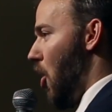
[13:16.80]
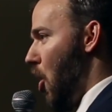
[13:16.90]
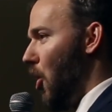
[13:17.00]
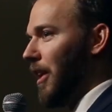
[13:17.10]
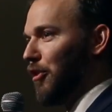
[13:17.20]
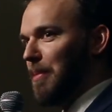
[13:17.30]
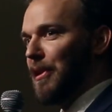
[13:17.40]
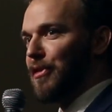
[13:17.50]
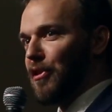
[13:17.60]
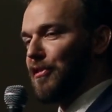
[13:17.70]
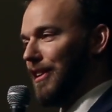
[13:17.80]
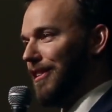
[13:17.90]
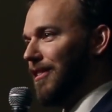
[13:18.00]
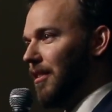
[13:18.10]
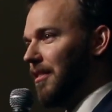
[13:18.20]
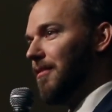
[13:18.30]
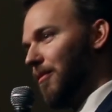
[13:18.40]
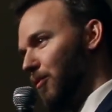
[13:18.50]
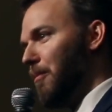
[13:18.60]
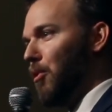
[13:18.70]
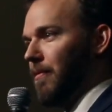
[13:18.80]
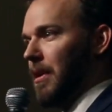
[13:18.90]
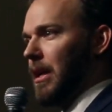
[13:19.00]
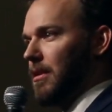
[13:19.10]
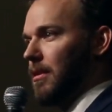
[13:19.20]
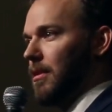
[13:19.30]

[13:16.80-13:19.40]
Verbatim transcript: All SB 13 does is remove that.